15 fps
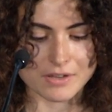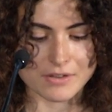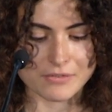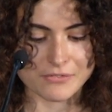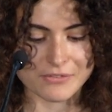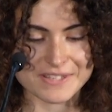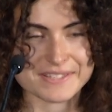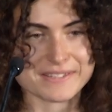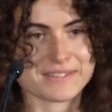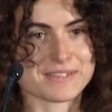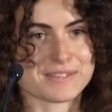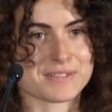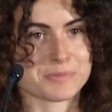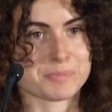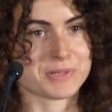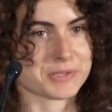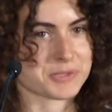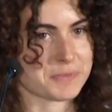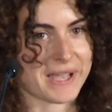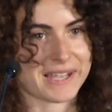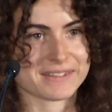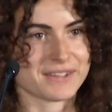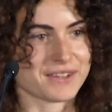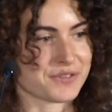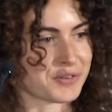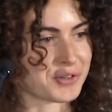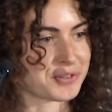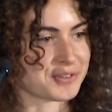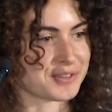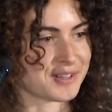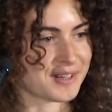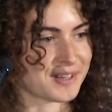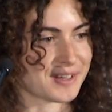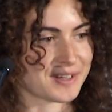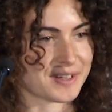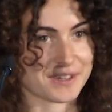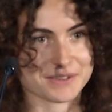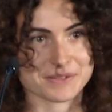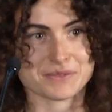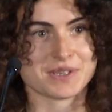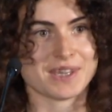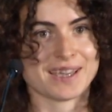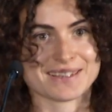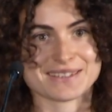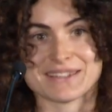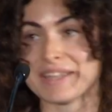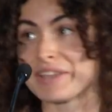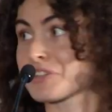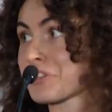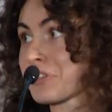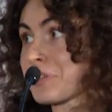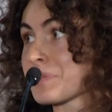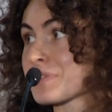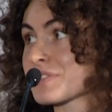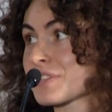physicist's perspective on extinction.